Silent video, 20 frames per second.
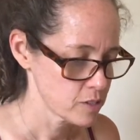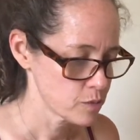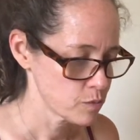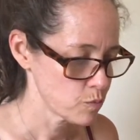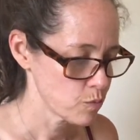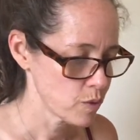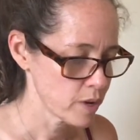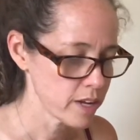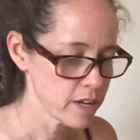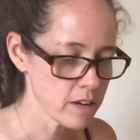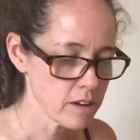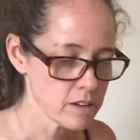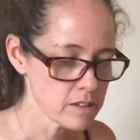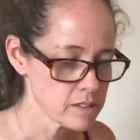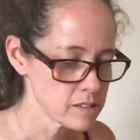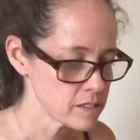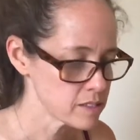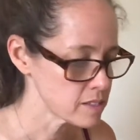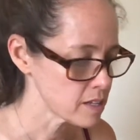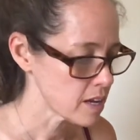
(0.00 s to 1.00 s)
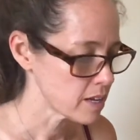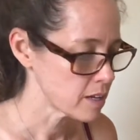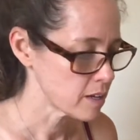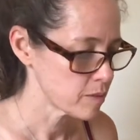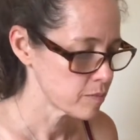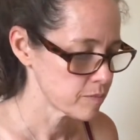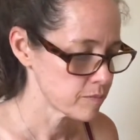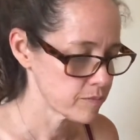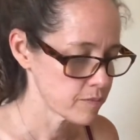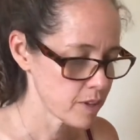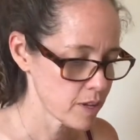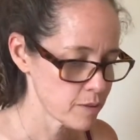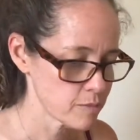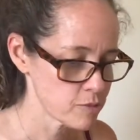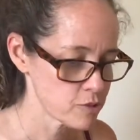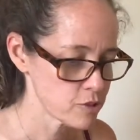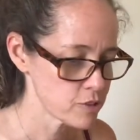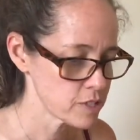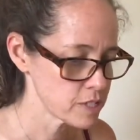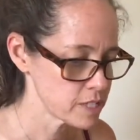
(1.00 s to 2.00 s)
Where's the sign up? I'm
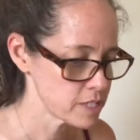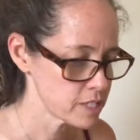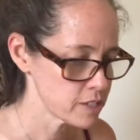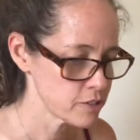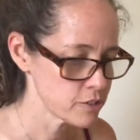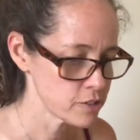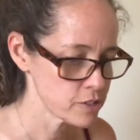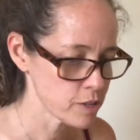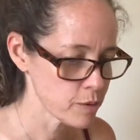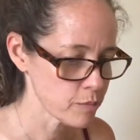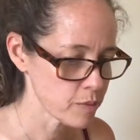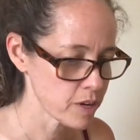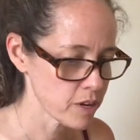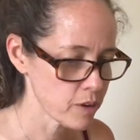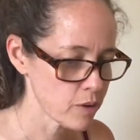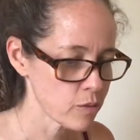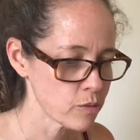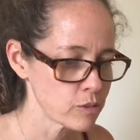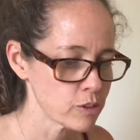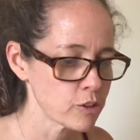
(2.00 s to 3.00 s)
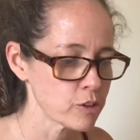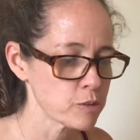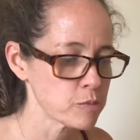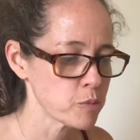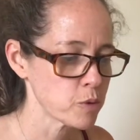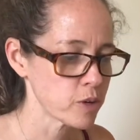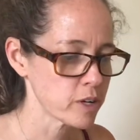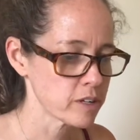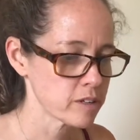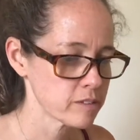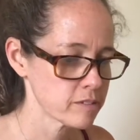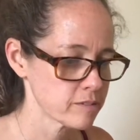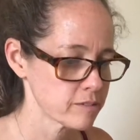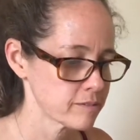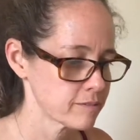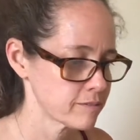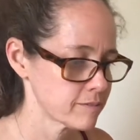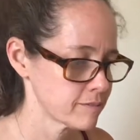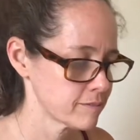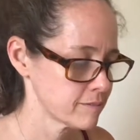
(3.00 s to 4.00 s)
sure it's in here somewhere. Oh, learn more.
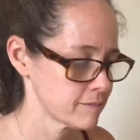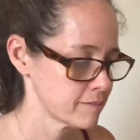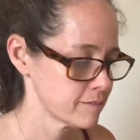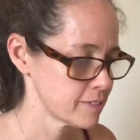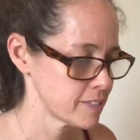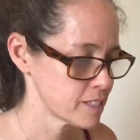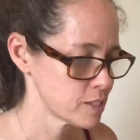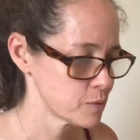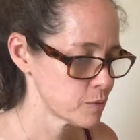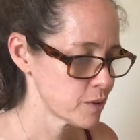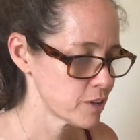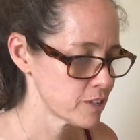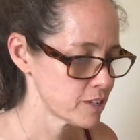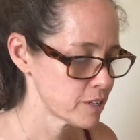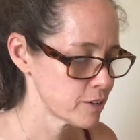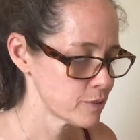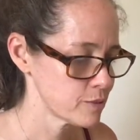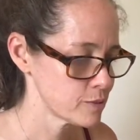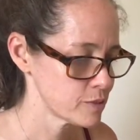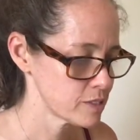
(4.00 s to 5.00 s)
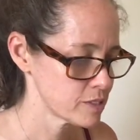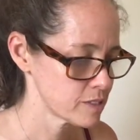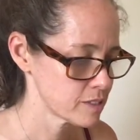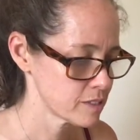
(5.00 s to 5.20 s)
That's where it goes.